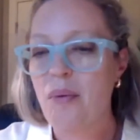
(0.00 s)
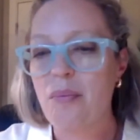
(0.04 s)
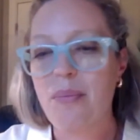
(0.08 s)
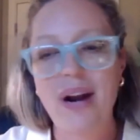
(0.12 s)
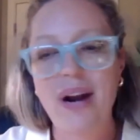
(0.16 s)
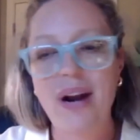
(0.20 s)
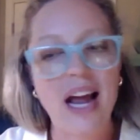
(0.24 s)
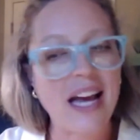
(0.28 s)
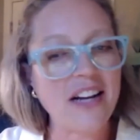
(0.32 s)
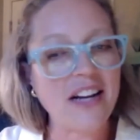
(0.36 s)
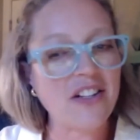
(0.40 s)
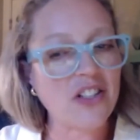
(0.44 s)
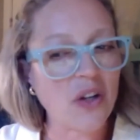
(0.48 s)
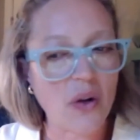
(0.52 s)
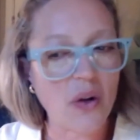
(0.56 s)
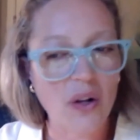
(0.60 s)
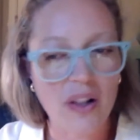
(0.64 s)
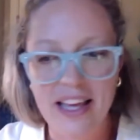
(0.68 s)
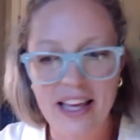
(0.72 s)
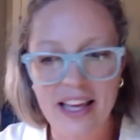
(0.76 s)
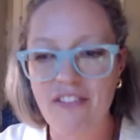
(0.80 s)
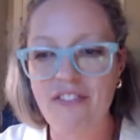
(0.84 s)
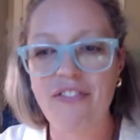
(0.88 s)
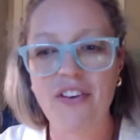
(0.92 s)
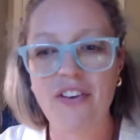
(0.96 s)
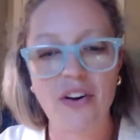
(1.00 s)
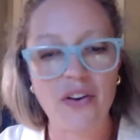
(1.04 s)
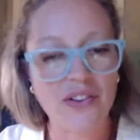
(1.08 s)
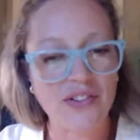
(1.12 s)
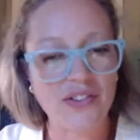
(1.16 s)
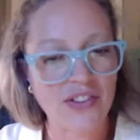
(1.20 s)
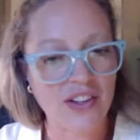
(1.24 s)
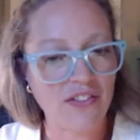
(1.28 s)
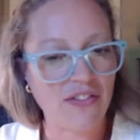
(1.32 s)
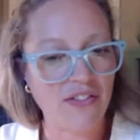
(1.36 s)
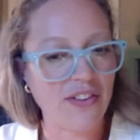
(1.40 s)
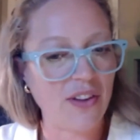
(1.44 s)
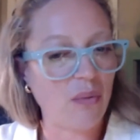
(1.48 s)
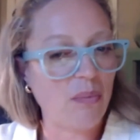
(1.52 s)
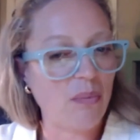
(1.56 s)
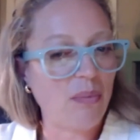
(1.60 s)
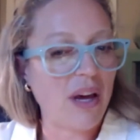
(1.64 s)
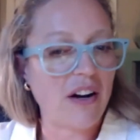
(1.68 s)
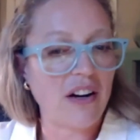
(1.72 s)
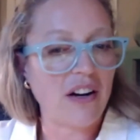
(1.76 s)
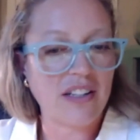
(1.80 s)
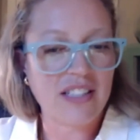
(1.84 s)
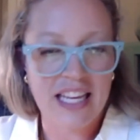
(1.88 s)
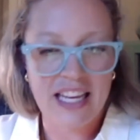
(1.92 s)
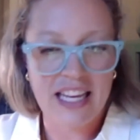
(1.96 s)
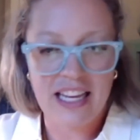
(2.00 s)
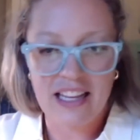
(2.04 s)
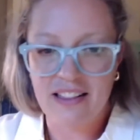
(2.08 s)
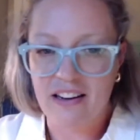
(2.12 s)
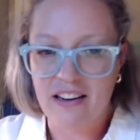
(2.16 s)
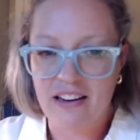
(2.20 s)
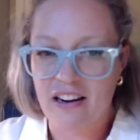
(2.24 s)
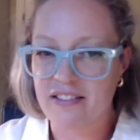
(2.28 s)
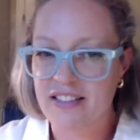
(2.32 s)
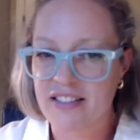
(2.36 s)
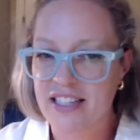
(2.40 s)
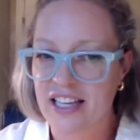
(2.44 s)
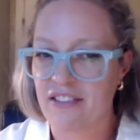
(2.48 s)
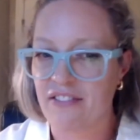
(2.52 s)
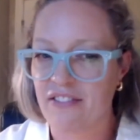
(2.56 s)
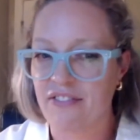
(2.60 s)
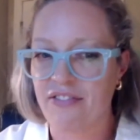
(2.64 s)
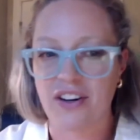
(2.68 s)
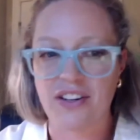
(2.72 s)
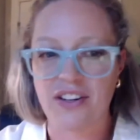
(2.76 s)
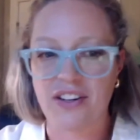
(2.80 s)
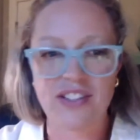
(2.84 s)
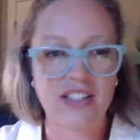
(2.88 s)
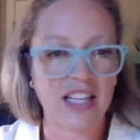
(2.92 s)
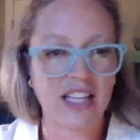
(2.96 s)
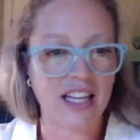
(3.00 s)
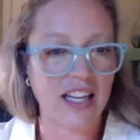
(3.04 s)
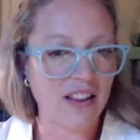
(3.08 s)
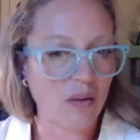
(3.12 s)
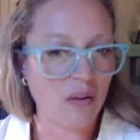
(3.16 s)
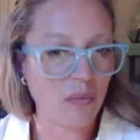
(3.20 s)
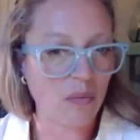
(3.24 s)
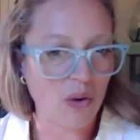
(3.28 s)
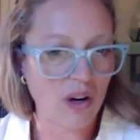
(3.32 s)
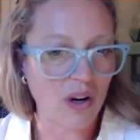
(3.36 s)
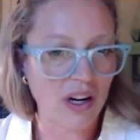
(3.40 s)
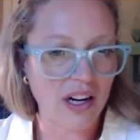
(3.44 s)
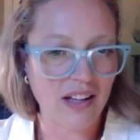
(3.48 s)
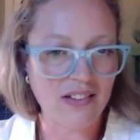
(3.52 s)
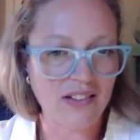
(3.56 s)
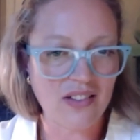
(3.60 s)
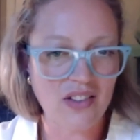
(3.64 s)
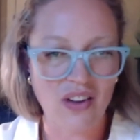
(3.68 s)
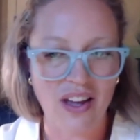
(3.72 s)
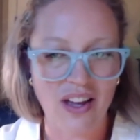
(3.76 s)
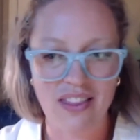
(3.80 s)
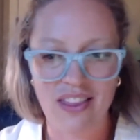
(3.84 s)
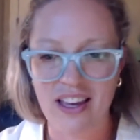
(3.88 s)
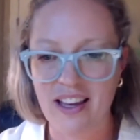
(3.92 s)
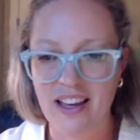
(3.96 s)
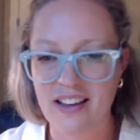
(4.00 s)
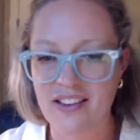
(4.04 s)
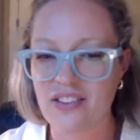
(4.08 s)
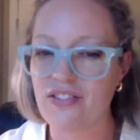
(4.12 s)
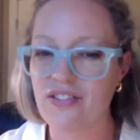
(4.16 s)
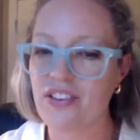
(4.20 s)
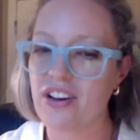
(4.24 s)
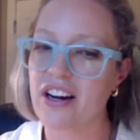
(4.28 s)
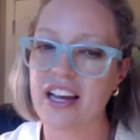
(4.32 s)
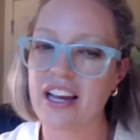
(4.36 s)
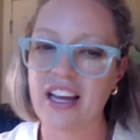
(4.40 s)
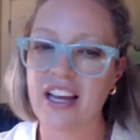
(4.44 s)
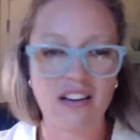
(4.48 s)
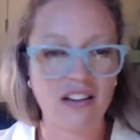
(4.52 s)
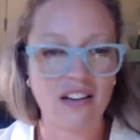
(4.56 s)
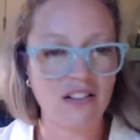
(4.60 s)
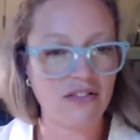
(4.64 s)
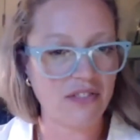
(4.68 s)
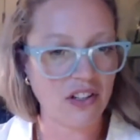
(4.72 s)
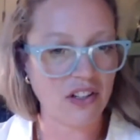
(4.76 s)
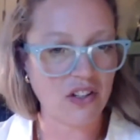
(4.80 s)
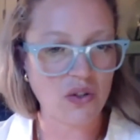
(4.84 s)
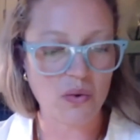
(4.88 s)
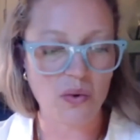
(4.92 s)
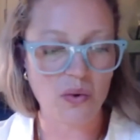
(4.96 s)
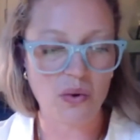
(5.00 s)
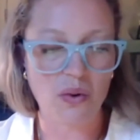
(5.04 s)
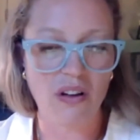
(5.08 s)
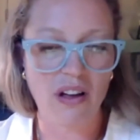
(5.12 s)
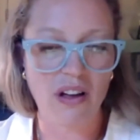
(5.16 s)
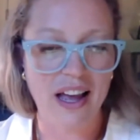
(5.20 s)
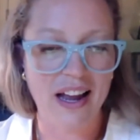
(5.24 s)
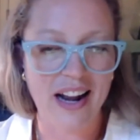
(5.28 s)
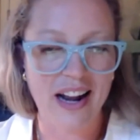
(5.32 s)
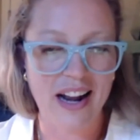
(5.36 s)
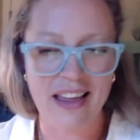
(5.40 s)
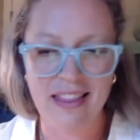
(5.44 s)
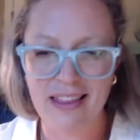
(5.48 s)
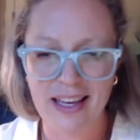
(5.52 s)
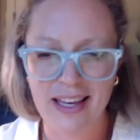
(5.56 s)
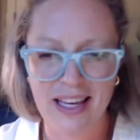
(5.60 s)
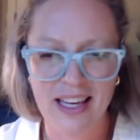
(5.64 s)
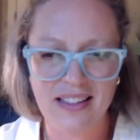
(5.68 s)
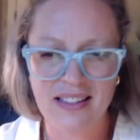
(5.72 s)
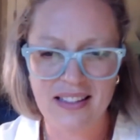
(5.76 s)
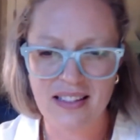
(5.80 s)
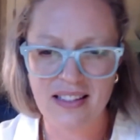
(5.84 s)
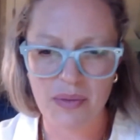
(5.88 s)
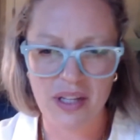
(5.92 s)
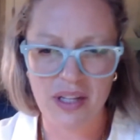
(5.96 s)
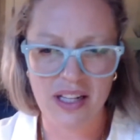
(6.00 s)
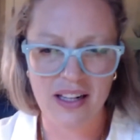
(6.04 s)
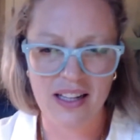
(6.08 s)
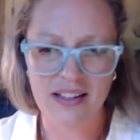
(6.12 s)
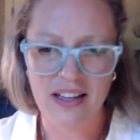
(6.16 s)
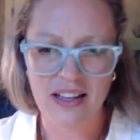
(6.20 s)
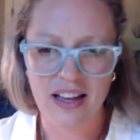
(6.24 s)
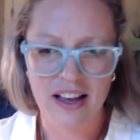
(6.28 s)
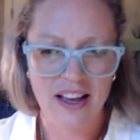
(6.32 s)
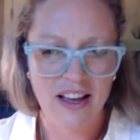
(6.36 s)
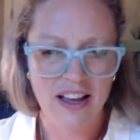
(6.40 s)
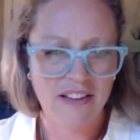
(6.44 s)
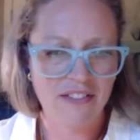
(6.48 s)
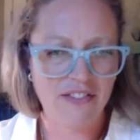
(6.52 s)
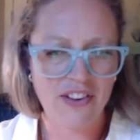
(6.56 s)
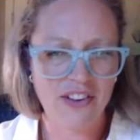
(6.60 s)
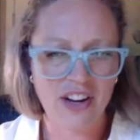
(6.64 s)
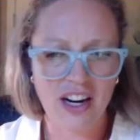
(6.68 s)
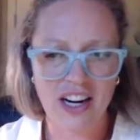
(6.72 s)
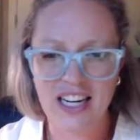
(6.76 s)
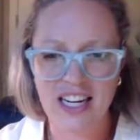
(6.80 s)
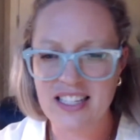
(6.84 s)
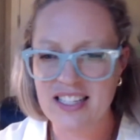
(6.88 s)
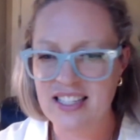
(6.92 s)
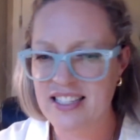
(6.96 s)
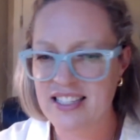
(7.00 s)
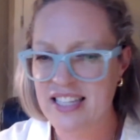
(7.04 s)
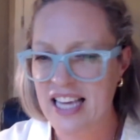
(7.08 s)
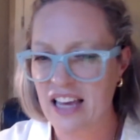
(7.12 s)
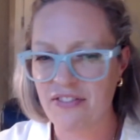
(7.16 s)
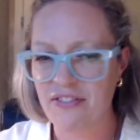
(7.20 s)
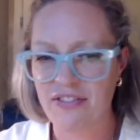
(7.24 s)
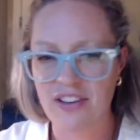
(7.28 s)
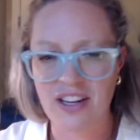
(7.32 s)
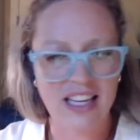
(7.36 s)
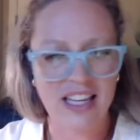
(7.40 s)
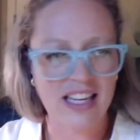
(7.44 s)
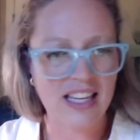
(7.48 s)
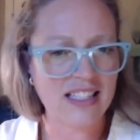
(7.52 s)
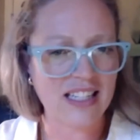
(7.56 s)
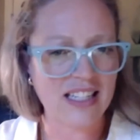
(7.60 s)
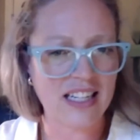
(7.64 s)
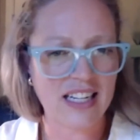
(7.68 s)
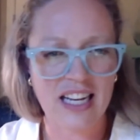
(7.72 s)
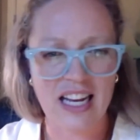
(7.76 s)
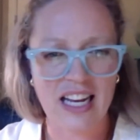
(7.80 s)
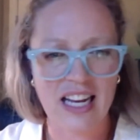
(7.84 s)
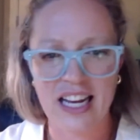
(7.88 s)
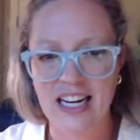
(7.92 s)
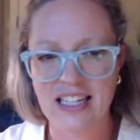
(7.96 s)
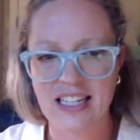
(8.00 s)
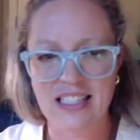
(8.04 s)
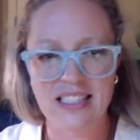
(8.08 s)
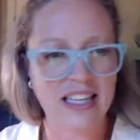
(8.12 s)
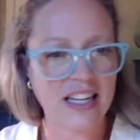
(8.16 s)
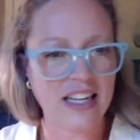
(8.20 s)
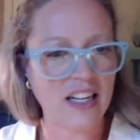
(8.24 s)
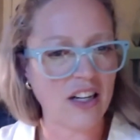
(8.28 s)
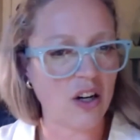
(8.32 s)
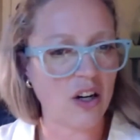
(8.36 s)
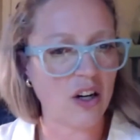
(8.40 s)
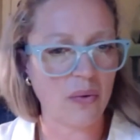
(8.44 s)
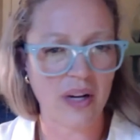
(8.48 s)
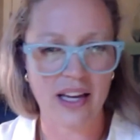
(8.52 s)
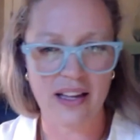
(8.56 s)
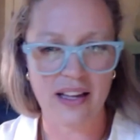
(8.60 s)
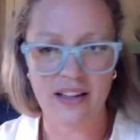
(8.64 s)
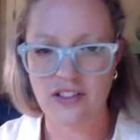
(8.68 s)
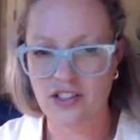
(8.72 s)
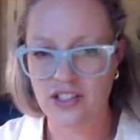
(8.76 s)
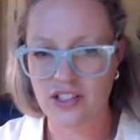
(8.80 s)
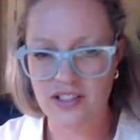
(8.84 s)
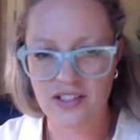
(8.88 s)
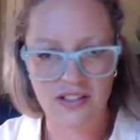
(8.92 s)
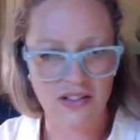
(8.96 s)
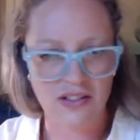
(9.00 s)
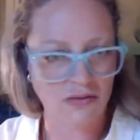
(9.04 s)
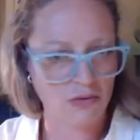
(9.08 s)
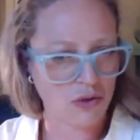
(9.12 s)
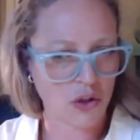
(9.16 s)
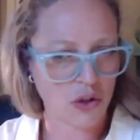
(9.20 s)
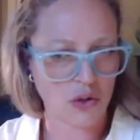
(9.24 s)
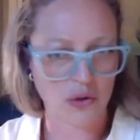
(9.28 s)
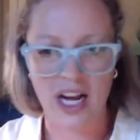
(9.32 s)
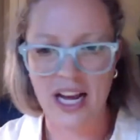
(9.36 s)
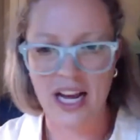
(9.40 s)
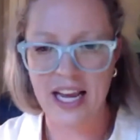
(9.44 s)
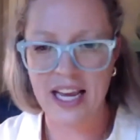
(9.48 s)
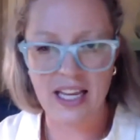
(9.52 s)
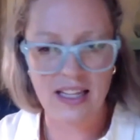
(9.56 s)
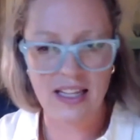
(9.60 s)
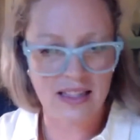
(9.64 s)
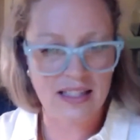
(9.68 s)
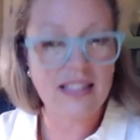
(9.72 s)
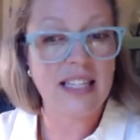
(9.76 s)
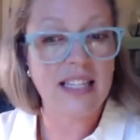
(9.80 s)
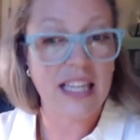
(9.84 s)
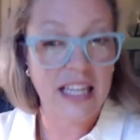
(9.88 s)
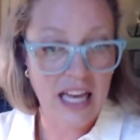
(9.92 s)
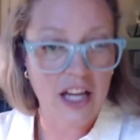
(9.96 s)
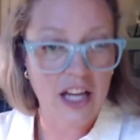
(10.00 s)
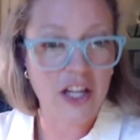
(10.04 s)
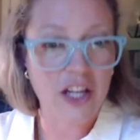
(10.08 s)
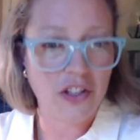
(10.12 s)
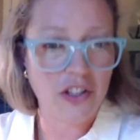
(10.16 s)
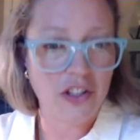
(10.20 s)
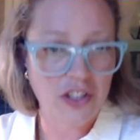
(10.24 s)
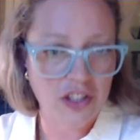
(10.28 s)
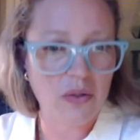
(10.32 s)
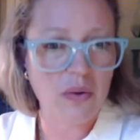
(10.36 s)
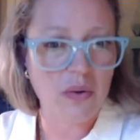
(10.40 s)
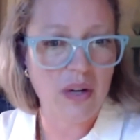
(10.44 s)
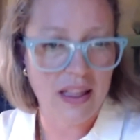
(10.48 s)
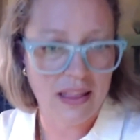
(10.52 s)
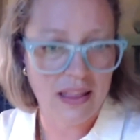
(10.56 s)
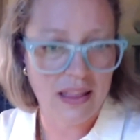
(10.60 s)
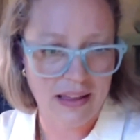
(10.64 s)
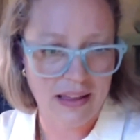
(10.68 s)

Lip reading: But I totally have folks that feel better taking their LDN first thing in the morning. So I think it's very individual. And I think it's something that's very safe and easy to kind of tinker with. Just try it and see how you do with